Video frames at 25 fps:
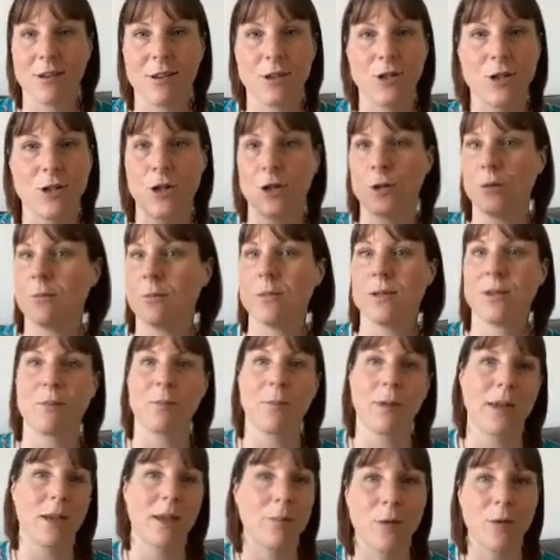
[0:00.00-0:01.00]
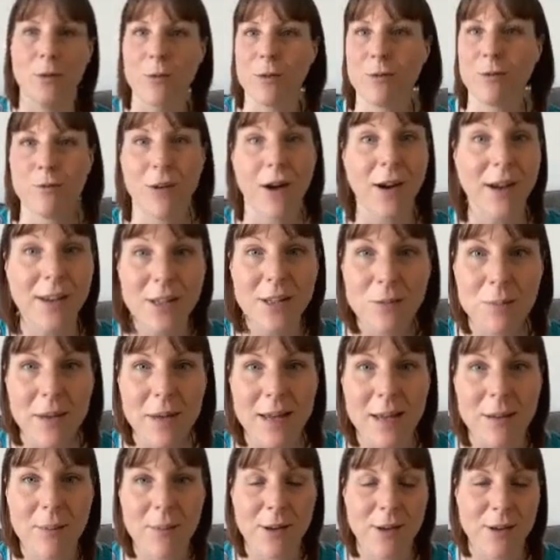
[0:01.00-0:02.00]
assumed people would find
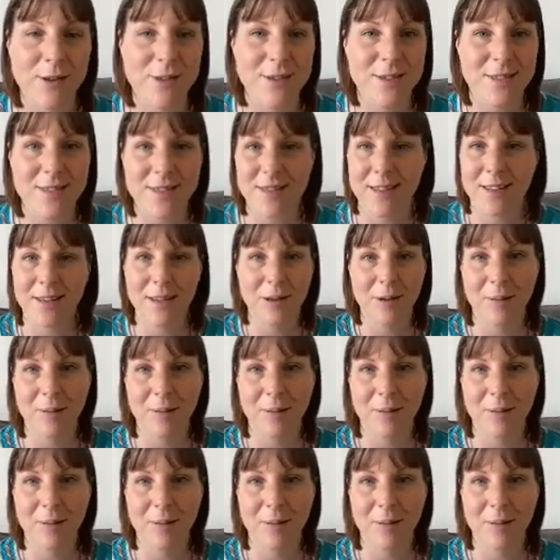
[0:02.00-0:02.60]
me because,